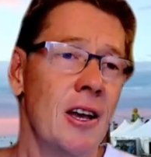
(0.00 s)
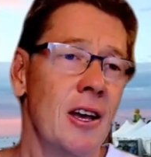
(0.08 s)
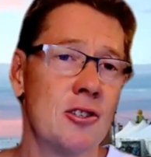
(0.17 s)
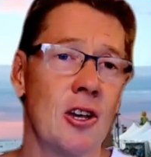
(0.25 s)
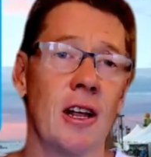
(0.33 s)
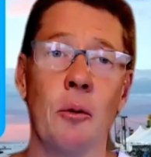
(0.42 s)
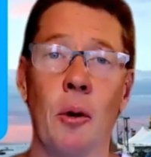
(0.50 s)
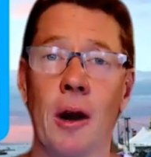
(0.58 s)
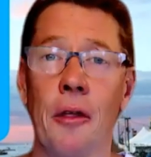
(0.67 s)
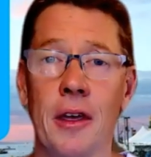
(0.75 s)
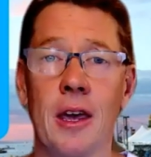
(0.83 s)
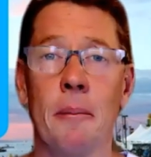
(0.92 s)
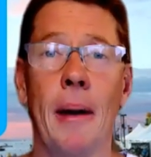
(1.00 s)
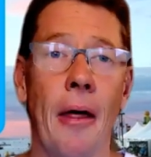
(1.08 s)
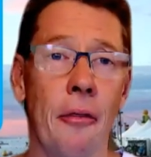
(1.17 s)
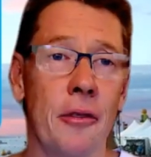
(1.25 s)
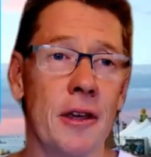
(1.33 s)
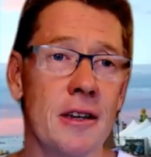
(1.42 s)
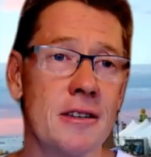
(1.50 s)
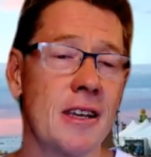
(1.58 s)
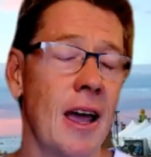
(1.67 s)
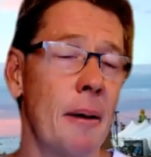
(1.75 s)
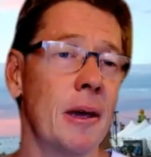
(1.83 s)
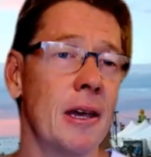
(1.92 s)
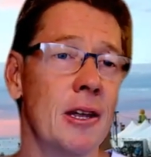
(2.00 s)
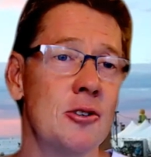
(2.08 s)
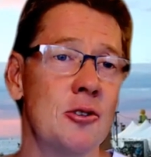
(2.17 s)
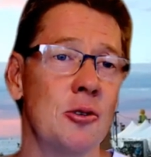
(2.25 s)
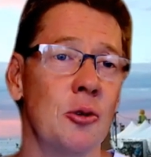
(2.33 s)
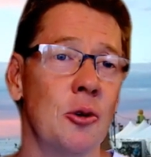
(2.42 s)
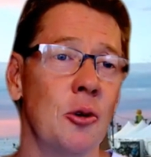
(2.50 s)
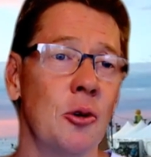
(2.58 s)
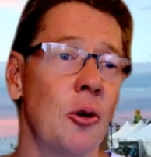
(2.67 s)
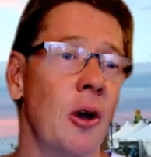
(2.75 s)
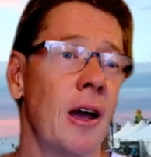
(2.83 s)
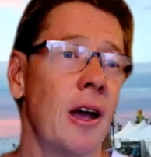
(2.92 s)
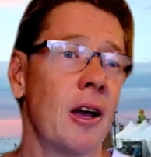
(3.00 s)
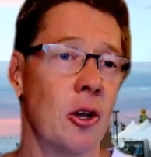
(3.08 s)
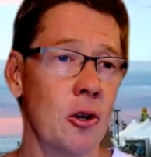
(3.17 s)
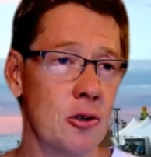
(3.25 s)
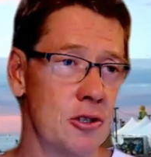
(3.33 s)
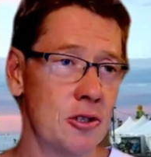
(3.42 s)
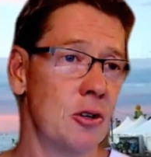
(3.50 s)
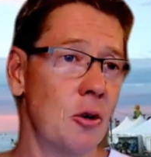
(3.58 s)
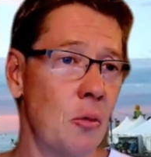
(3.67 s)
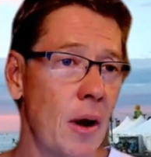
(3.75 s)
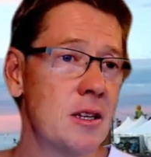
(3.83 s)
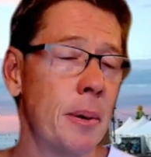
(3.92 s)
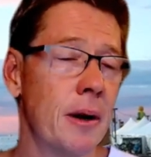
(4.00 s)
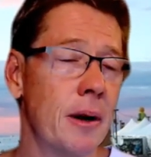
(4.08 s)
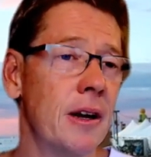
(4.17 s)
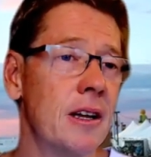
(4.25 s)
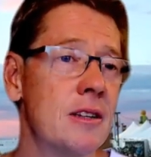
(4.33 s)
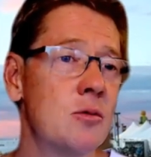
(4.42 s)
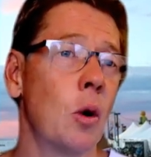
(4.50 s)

Certainly want to think about this coming into closer to race periods?